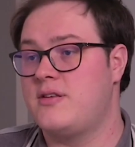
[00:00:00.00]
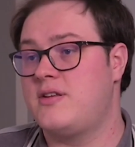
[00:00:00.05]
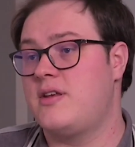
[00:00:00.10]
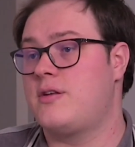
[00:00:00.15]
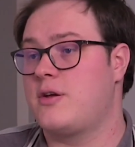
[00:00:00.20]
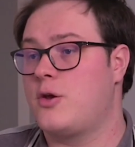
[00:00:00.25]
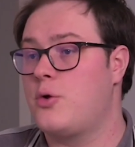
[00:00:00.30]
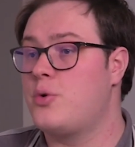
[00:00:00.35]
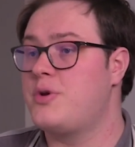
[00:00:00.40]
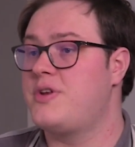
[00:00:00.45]
and did
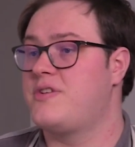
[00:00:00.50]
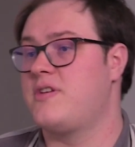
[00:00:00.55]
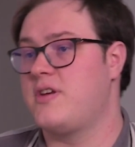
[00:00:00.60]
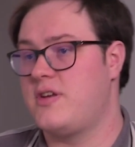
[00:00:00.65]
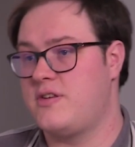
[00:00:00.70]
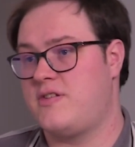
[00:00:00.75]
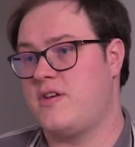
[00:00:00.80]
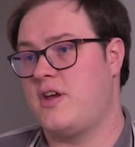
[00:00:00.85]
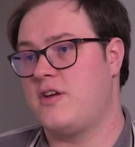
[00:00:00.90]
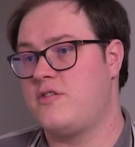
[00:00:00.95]
a
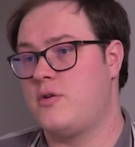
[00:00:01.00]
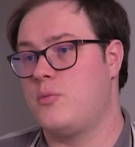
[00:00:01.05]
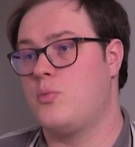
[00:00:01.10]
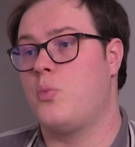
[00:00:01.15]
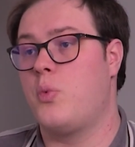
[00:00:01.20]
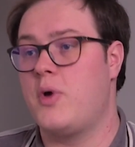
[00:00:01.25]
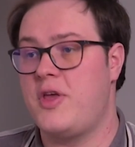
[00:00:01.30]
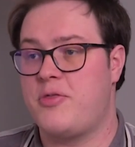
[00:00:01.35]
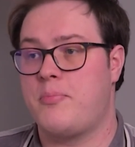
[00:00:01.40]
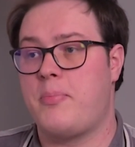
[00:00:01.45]
co-design session
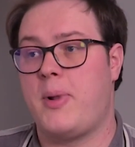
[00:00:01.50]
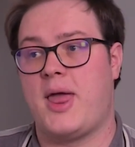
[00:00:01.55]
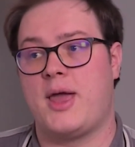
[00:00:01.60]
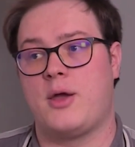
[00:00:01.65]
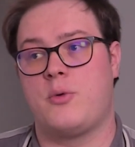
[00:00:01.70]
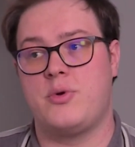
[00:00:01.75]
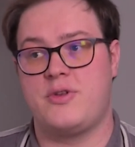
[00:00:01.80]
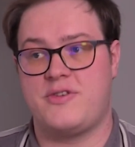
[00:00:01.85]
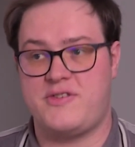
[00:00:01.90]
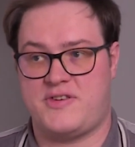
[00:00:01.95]
with
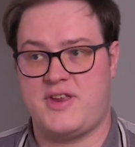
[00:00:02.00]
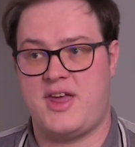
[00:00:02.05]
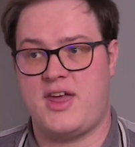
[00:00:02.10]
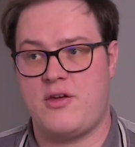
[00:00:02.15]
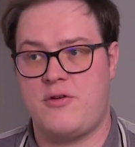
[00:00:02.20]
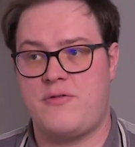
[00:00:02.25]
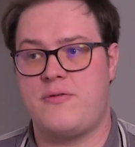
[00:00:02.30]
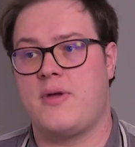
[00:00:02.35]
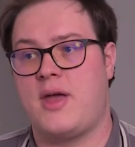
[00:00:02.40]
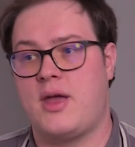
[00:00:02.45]
Blackwood
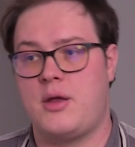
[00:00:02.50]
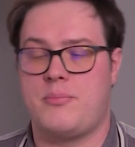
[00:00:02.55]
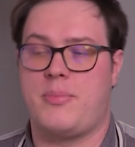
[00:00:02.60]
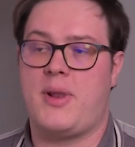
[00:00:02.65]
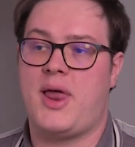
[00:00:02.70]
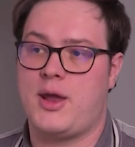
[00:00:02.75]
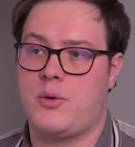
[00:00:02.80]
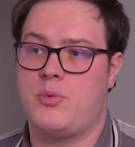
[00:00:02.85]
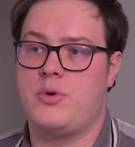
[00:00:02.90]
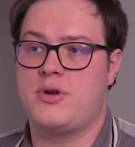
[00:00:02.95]
staff and
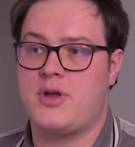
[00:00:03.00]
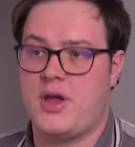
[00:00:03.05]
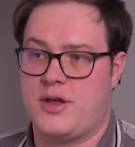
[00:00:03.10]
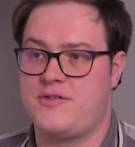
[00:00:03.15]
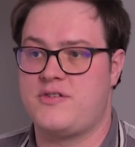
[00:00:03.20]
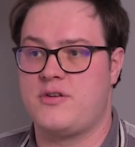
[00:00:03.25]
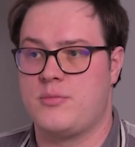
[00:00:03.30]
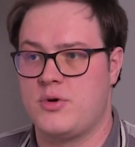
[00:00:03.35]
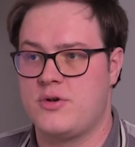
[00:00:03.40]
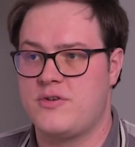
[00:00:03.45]
Blackwood
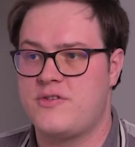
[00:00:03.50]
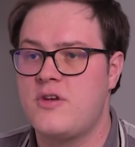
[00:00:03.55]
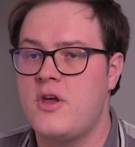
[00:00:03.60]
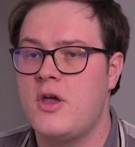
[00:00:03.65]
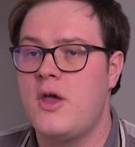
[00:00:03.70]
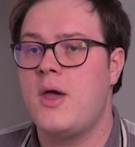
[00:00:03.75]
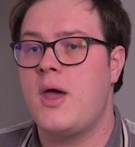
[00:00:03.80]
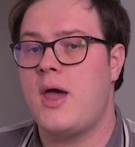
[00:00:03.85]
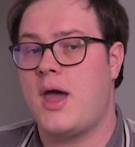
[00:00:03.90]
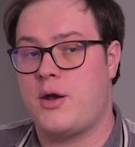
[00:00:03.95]
customers,
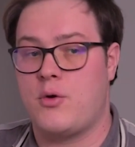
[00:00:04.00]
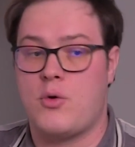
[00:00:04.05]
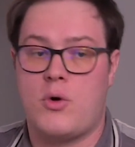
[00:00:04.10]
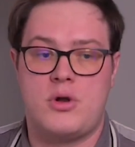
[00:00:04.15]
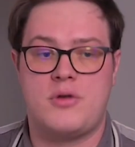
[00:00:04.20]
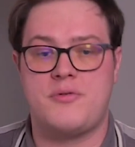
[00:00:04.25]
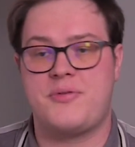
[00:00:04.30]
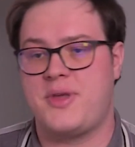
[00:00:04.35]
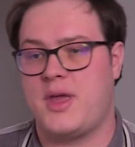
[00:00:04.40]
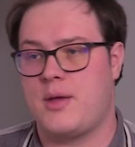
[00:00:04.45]
and
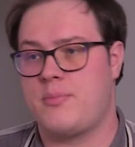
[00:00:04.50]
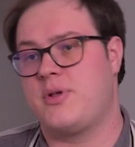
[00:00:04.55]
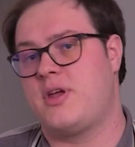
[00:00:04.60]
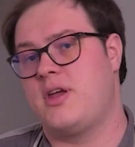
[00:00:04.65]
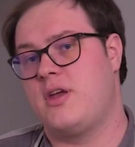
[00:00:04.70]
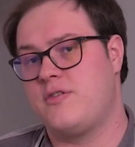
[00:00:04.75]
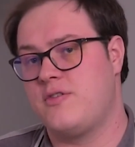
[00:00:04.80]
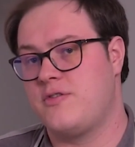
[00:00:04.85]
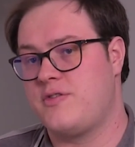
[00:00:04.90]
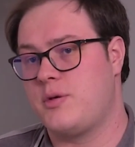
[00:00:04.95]
all of the
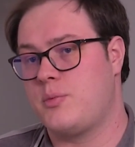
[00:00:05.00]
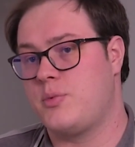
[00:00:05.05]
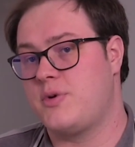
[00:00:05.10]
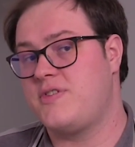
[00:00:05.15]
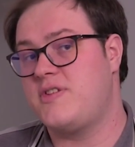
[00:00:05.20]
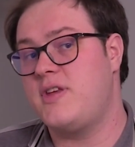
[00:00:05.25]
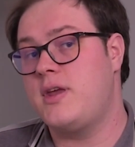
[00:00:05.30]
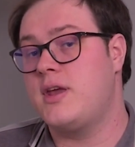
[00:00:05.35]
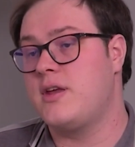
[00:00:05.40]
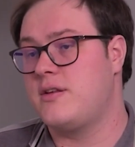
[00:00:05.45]
applications that we're
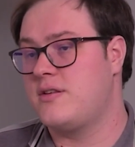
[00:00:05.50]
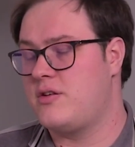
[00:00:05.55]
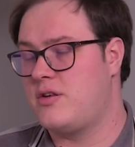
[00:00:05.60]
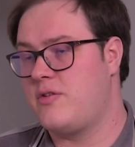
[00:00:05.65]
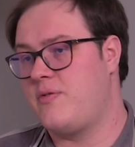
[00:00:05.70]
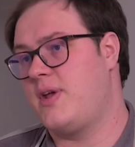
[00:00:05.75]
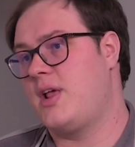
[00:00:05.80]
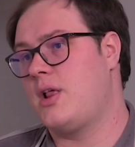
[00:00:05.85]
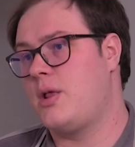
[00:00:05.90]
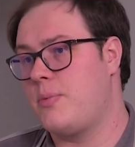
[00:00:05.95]
seeking to
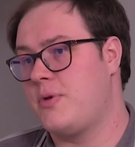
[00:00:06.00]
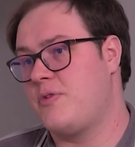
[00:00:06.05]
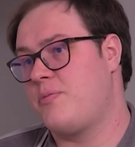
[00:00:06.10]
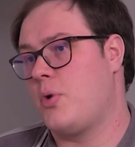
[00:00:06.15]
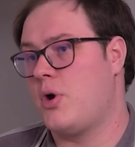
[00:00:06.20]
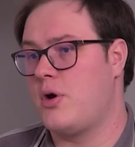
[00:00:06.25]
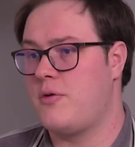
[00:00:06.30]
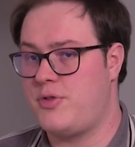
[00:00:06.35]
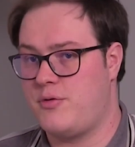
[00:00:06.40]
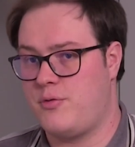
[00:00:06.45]
develop as
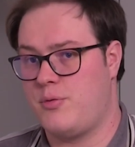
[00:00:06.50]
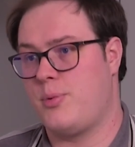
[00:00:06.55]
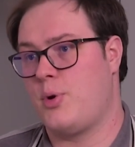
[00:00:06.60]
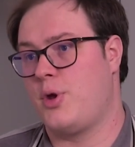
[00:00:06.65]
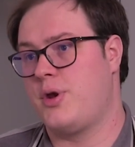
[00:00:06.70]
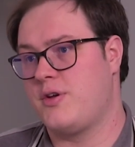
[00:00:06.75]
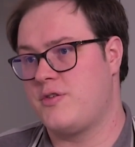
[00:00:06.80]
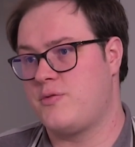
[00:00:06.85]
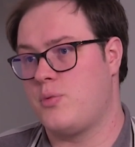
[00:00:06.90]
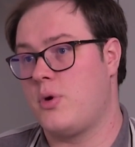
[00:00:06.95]
part of the
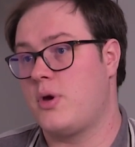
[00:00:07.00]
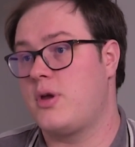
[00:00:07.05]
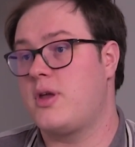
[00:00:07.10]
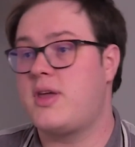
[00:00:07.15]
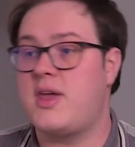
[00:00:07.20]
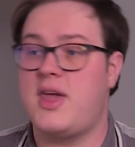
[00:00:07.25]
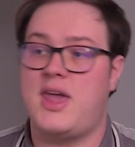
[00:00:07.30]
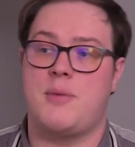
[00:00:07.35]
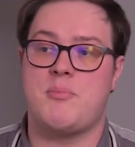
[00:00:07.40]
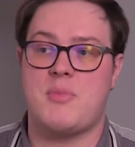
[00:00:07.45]
robotics work
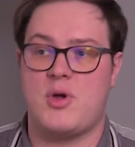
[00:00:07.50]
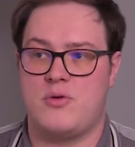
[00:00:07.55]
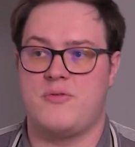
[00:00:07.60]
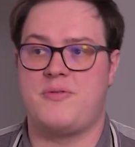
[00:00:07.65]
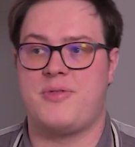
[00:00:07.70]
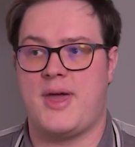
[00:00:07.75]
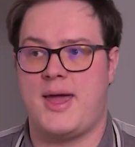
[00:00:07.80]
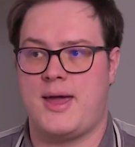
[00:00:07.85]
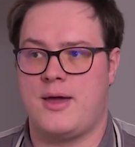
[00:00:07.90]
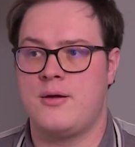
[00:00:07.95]
came out
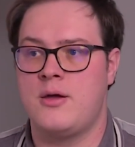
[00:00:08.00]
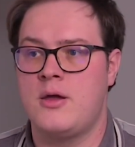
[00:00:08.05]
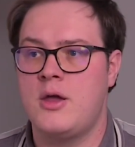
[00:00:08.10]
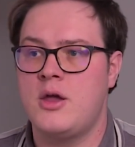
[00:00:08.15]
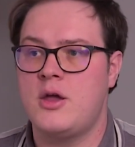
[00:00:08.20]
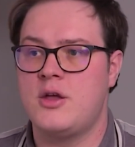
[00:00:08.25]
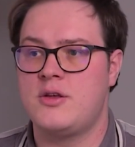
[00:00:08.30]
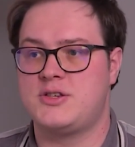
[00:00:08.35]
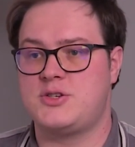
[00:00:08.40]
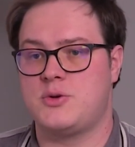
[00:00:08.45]
of that.
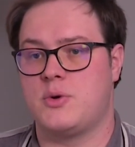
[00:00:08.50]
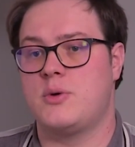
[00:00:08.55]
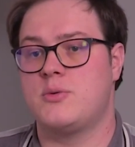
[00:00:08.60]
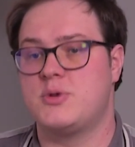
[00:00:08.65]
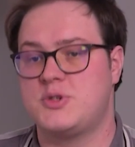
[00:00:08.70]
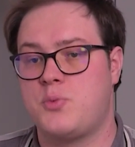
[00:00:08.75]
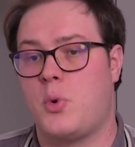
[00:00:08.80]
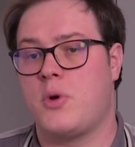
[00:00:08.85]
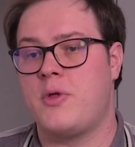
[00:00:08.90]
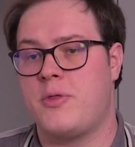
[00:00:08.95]
So it
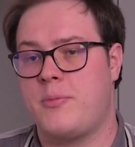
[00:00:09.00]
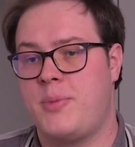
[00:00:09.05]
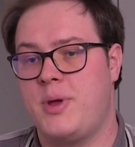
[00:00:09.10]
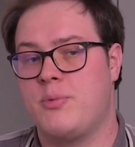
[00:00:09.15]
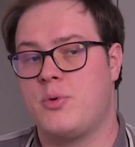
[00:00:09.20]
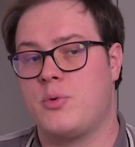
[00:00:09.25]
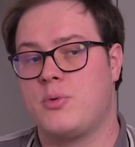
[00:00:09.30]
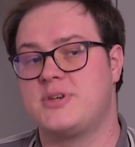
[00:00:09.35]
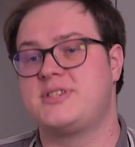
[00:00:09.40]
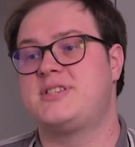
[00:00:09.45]
was what the
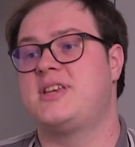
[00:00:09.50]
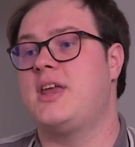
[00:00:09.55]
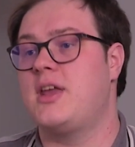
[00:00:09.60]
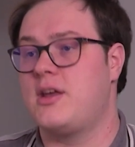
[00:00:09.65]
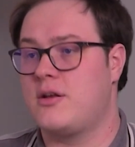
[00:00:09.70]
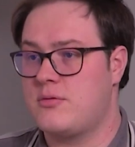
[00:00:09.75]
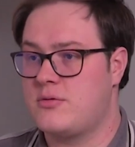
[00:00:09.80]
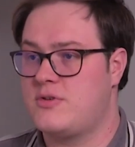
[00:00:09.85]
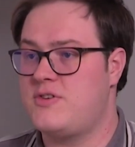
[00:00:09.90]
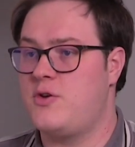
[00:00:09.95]
people were
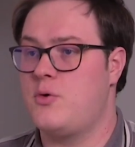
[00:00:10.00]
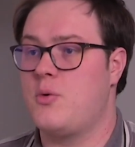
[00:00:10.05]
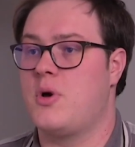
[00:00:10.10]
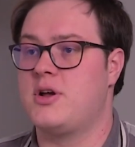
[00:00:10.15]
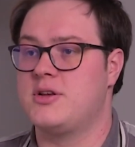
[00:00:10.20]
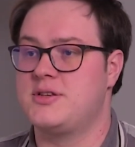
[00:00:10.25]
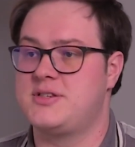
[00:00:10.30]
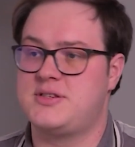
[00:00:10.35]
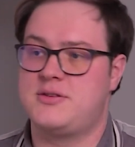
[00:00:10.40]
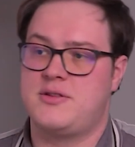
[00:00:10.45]
saying to
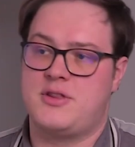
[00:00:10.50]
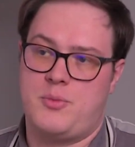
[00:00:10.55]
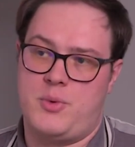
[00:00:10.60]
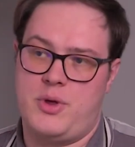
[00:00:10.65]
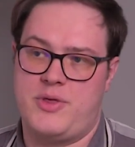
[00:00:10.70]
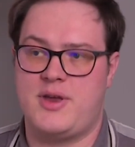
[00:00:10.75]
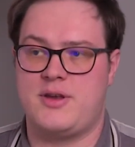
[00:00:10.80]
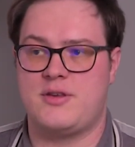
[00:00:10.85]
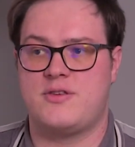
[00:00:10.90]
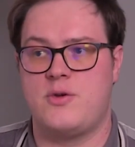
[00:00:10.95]
us that we
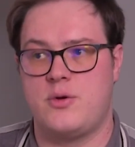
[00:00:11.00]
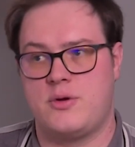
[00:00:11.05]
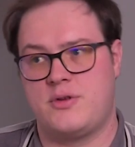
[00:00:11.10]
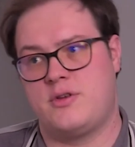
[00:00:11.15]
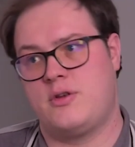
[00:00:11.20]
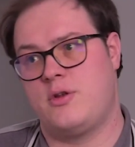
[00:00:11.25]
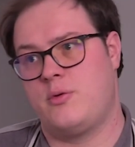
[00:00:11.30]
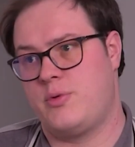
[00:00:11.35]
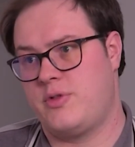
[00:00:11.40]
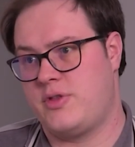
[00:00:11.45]
then took to
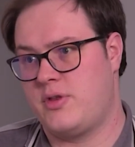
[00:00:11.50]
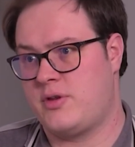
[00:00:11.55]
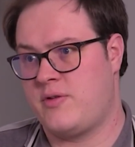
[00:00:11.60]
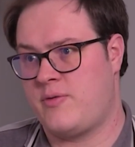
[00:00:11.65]
do with the